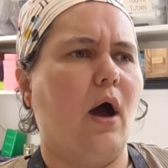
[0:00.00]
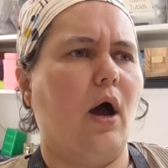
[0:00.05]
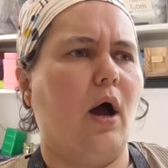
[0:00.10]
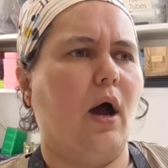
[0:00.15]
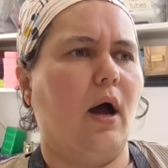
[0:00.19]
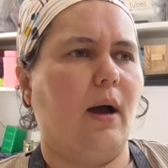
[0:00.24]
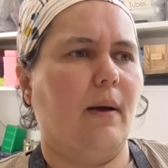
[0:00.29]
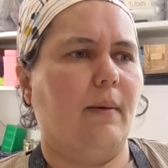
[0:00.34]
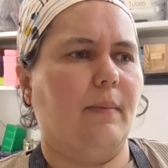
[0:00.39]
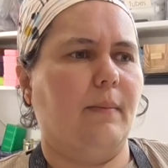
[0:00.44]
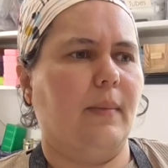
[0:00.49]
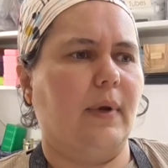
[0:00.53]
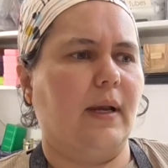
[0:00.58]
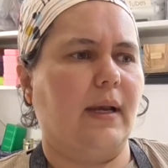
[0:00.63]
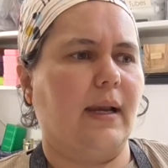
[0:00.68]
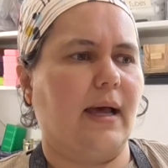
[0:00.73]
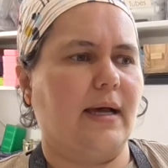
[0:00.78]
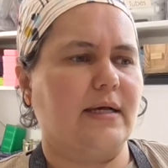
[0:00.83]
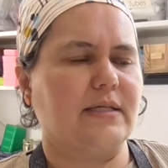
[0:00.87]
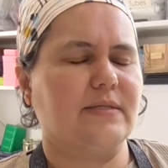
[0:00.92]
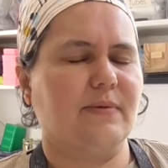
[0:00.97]

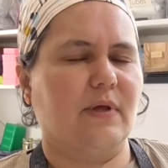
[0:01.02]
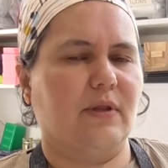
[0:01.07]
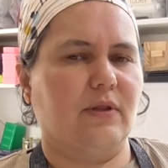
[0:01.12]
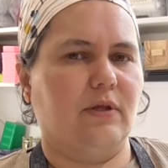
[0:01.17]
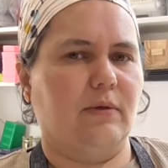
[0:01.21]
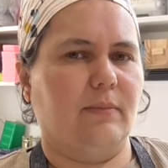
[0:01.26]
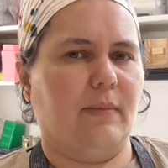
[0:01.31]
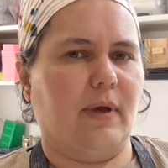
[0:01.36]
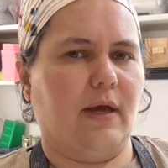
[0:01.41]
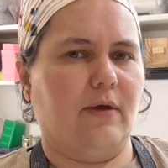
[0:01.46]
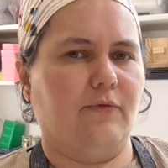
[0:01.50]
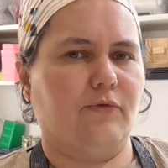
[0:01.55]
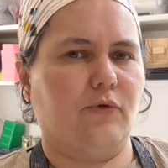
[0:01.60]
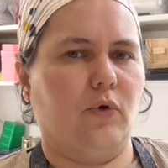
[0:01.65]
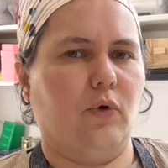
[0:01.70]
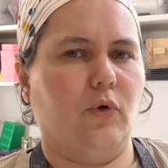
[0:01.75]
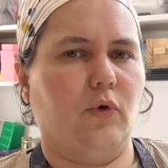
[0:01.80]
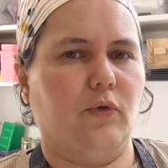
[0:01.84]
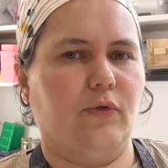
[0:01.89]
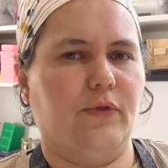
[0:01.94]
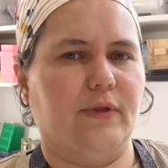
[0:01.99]
Last month you may have
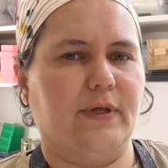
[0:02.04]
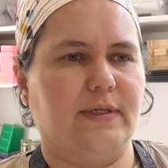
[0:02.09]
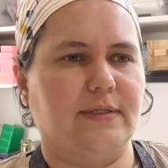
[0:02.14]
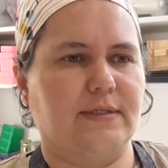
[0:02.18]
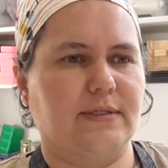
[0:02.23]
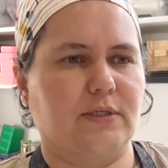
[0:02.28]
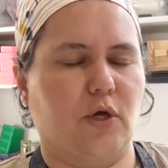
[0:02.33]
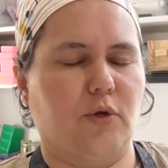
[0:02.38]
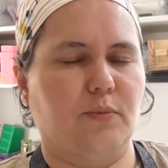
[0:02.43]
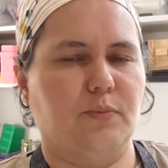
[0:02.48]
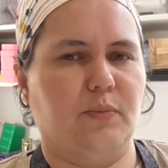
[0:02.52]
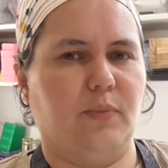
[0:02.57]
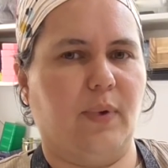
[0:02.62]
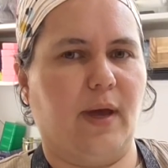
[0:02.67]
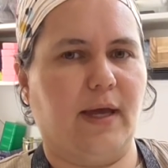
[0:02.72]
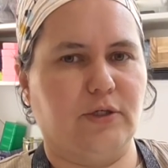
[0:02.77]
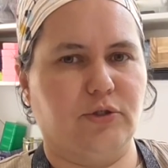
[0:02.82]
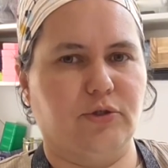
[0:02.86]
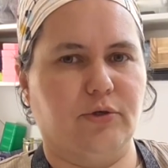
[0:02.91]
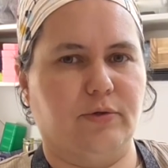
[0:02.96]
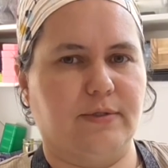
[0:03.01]
caught the
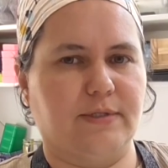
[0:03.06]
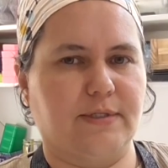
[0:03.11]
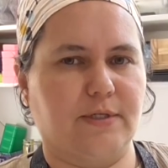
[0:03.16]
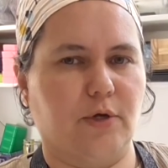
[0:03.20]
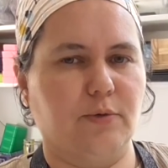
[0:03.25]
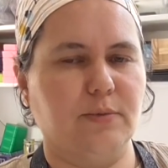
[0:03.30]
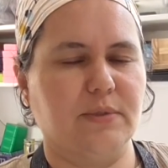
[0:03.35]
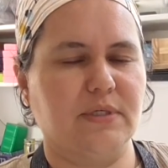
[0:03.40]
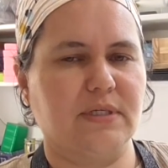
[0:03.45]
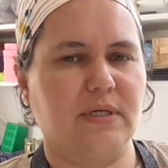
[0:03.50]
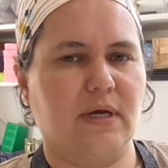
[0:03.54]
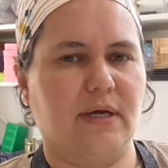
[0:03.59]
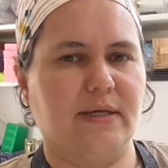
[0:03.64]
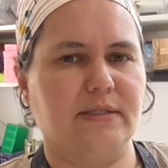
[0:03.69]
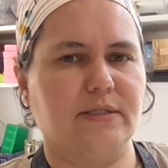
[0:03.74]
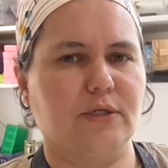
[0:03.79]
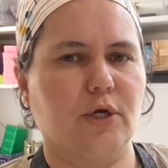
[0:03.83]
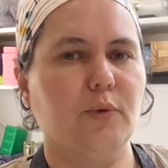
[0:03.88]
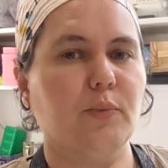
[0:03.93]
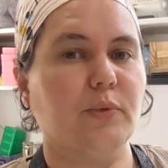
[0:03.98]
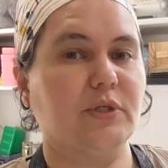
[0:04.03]
Patreon soap design
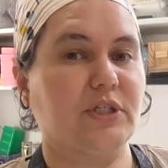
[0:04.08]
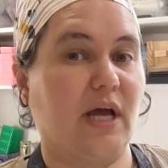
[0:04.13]
soap,